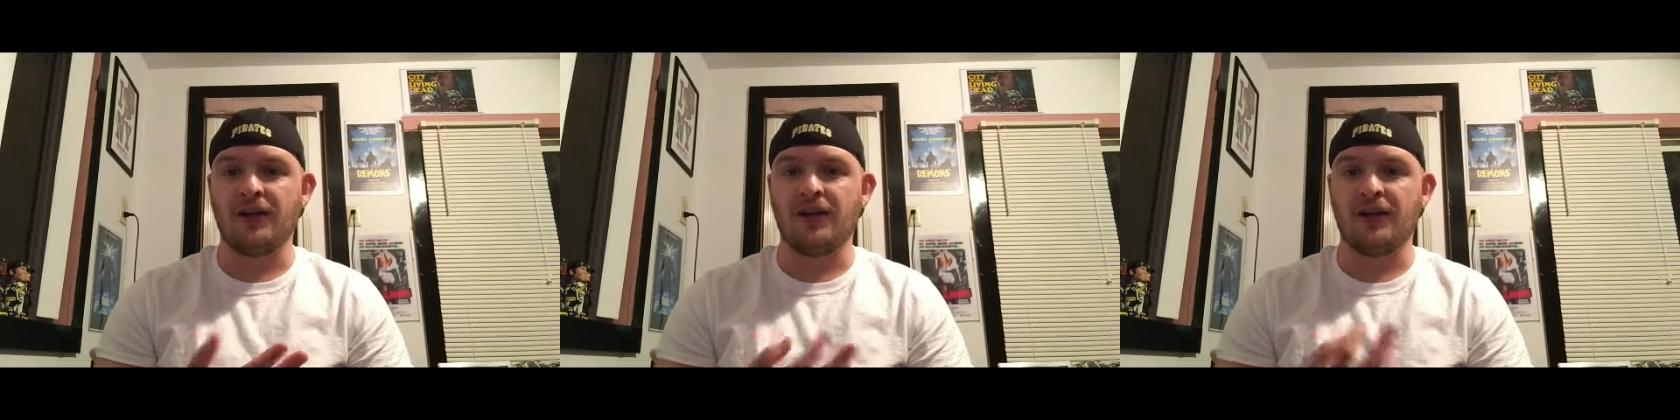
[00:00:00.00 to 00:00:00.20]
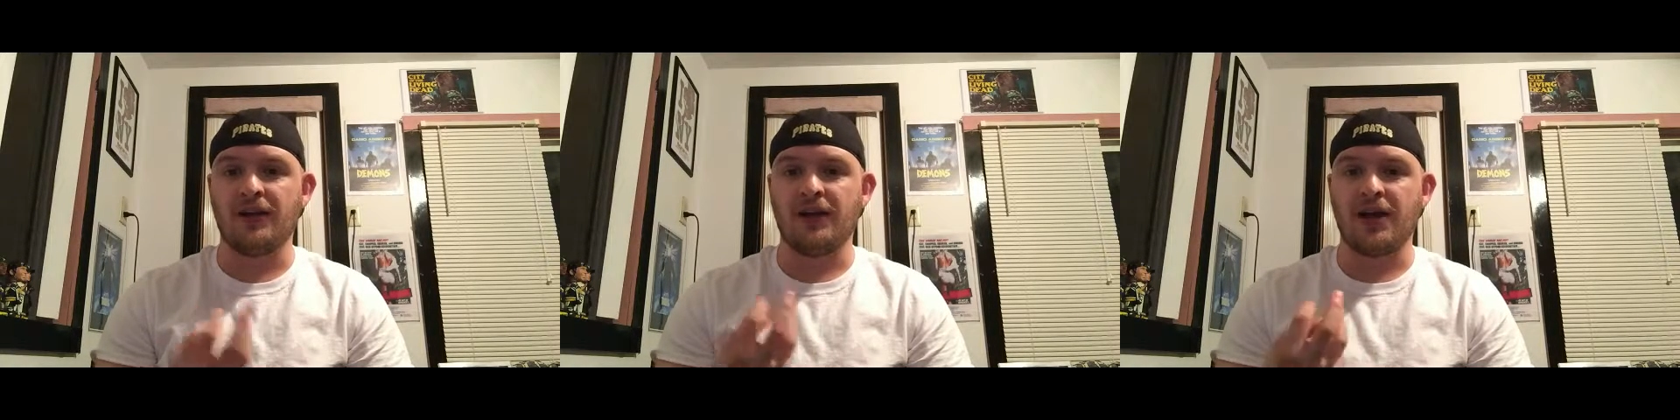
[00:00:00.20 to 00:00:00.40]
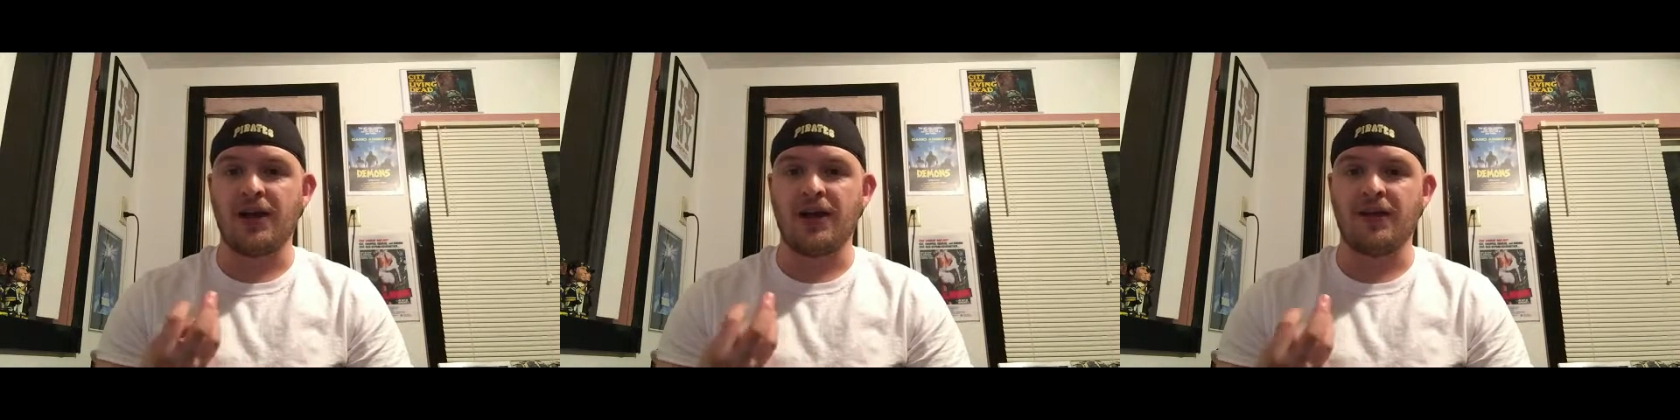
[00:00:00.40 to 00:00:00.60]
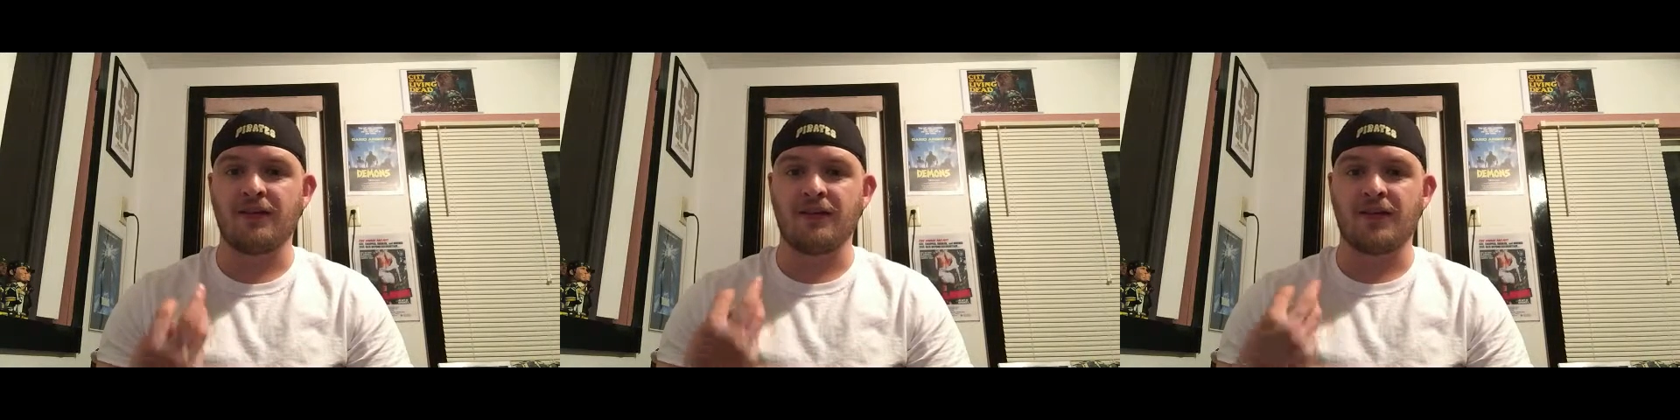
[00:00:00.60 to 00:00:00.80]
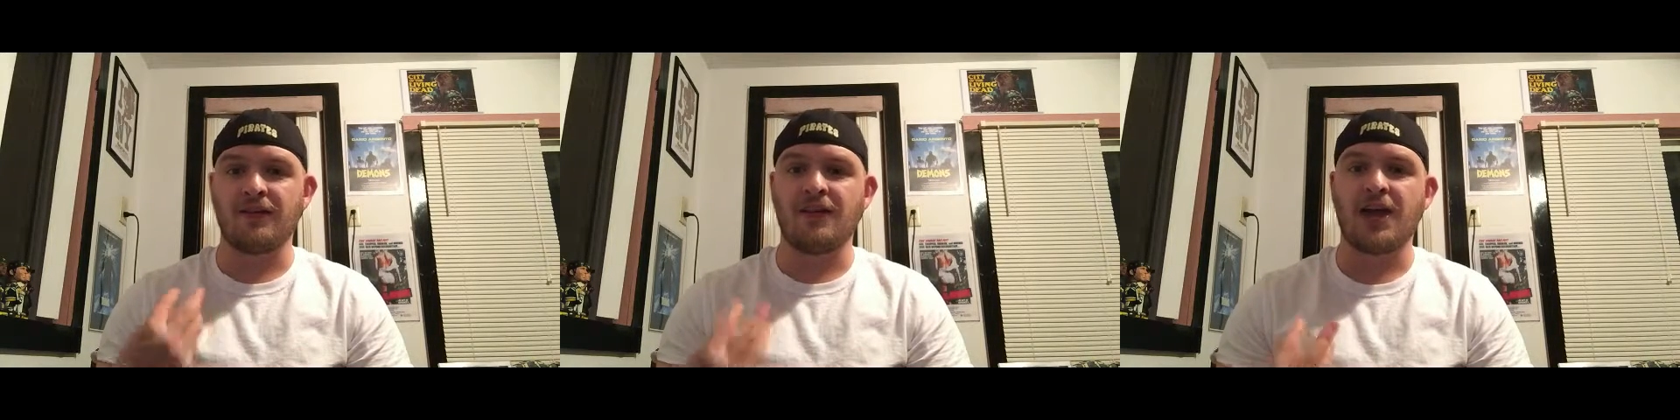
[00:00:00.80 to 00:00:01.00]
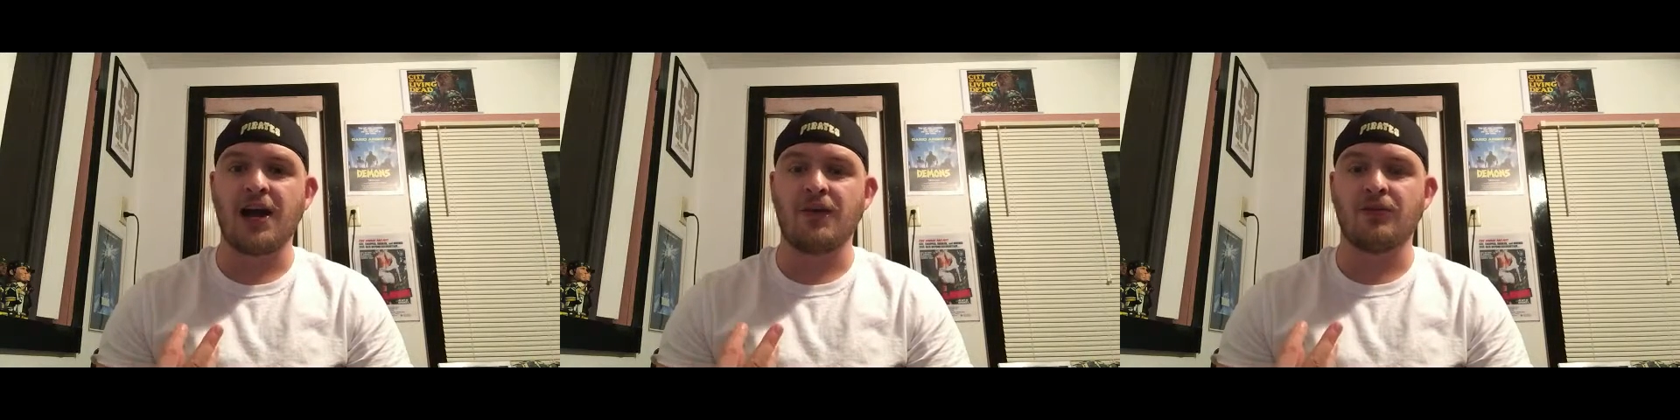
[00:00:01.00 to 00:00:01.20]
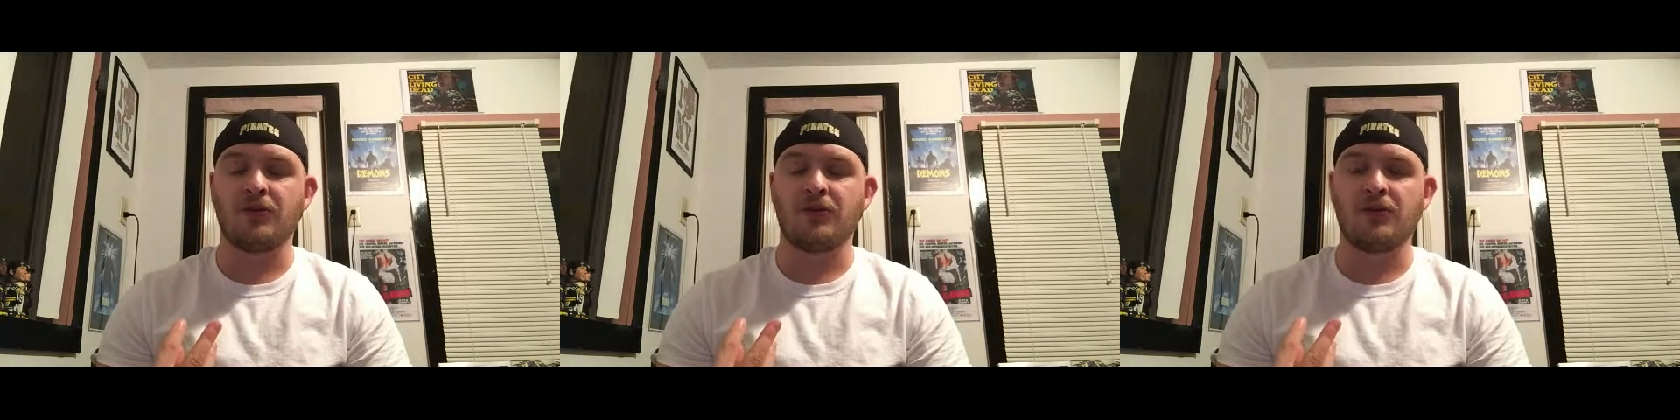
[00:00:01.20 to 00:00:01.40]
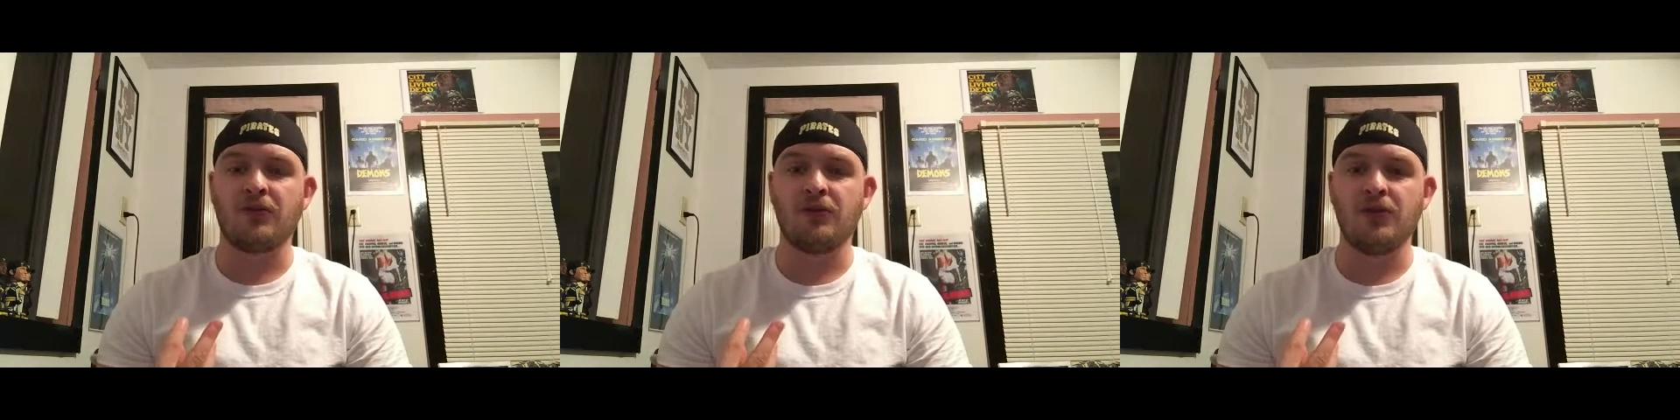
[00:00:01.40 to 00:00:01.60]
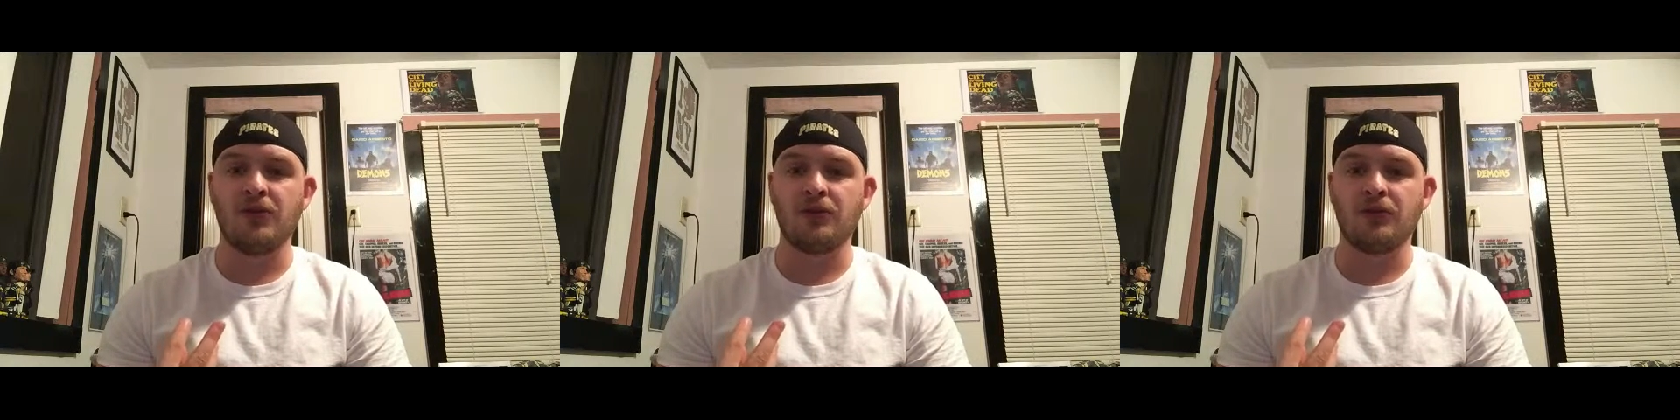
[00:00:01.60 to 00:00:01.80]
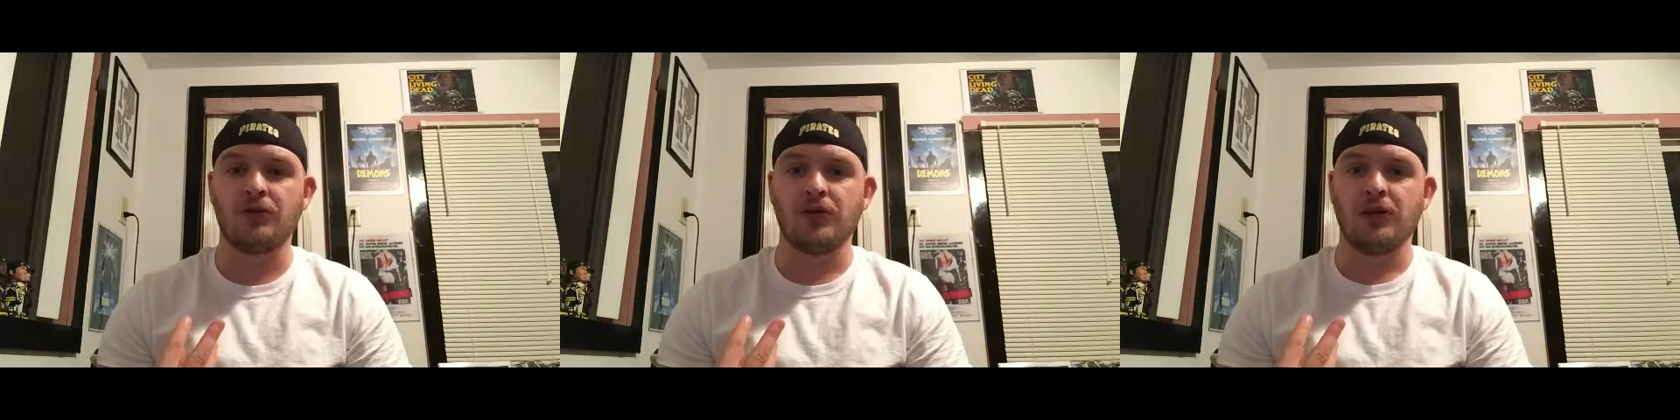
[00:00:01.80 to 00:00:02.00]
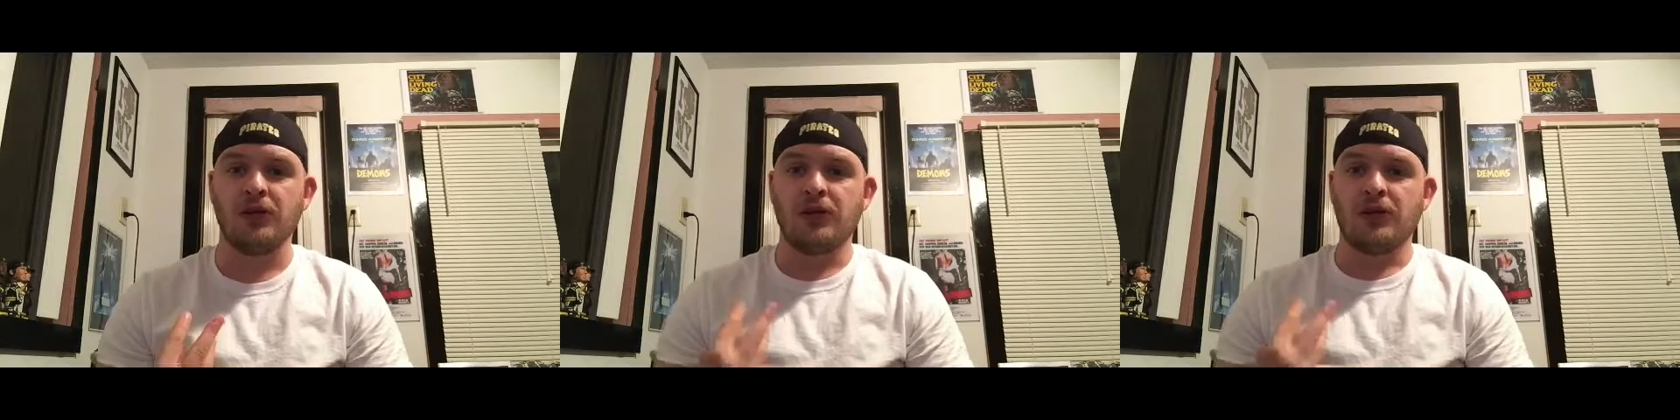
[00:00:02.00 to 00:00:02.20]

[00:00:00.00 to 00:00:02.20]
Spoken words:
and it kind of has like a timeless feel.